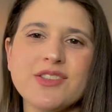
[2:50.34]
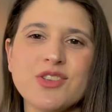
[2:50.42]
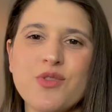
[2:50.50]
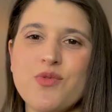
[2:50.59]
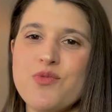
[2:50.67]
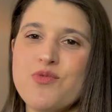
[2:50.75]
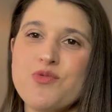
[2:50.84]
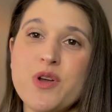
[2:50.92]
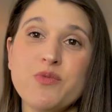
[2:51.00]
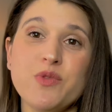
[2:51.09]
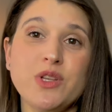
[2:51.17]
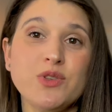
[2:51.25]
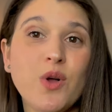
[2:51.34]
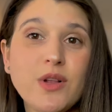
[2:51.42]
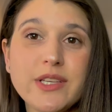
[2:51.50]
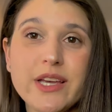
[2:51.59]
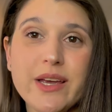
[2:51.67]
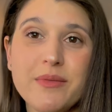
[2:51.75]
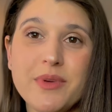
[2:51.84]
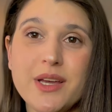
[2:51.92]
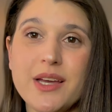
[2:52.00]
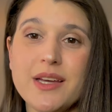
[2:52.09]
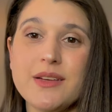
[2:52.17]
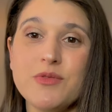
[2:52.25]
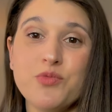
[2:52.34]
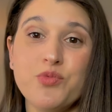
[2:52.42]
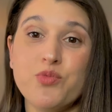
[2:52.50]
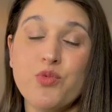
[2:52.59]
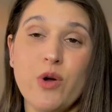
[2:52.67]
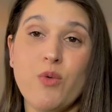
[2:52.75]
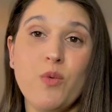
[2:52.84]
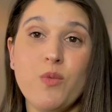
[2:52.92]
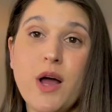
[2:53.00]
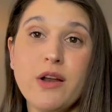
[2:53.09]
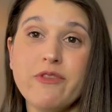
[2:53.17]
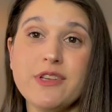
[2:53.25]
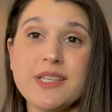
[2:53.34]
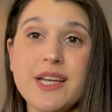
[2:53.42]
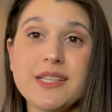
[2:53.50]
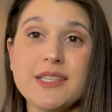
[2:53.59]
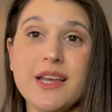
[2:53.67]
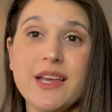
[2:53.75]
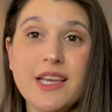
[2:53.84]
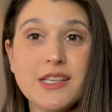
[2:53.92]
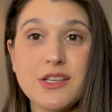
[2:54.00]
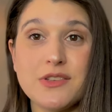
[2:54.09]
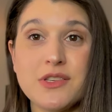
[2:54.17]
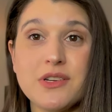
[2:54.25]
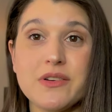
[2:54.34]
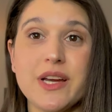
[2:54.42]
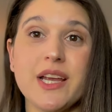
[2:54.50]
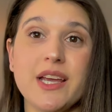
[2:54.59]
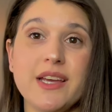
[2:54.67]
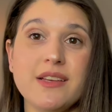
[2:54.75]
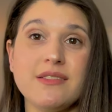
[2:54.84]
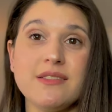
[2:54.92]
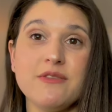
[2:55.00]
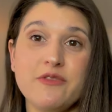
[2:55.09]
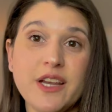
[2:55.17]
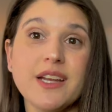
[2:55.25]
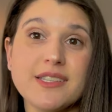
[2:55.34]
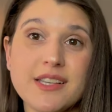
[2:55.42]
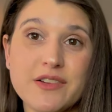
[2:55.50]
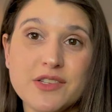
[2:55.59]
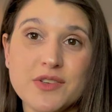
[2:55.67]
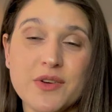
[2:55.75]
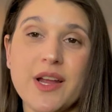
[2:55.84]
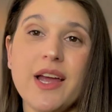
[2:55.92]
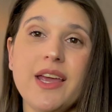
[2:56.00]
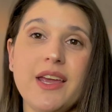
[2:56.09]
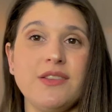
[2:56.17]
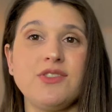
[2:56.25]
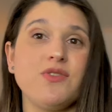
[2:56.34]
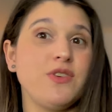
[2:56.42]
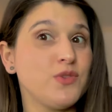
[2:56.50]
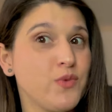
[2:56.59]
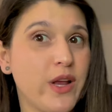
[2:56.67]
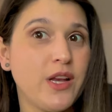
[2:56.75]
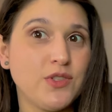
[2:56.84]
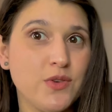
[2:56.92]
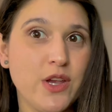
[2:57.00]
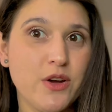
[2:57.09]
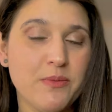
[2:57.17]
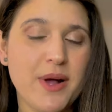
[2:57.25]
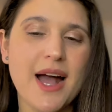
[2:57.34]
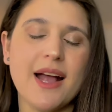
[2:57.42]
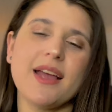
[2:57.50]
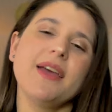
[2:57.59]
so when we told him, well, one of the states that he is considering is Phoenix, Arizona, and so he's waiting to hear back.